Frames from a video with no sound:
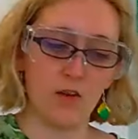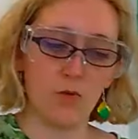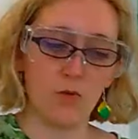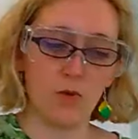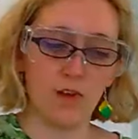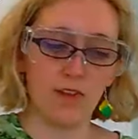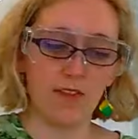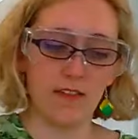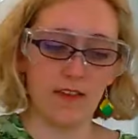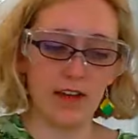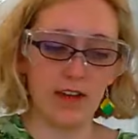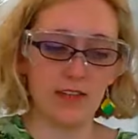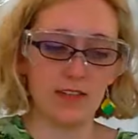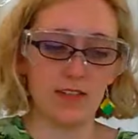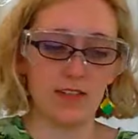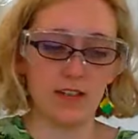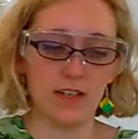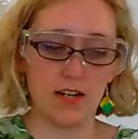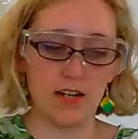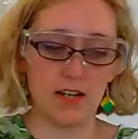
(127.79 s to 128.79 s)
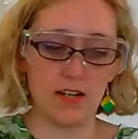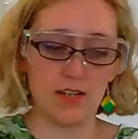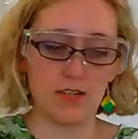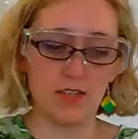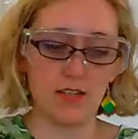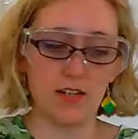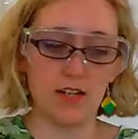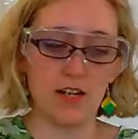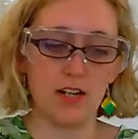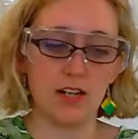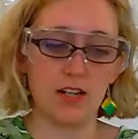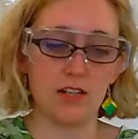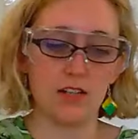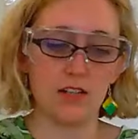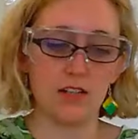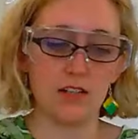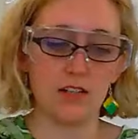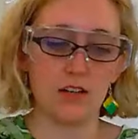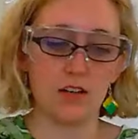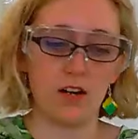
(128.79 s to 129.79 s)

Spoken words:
when the acid has heated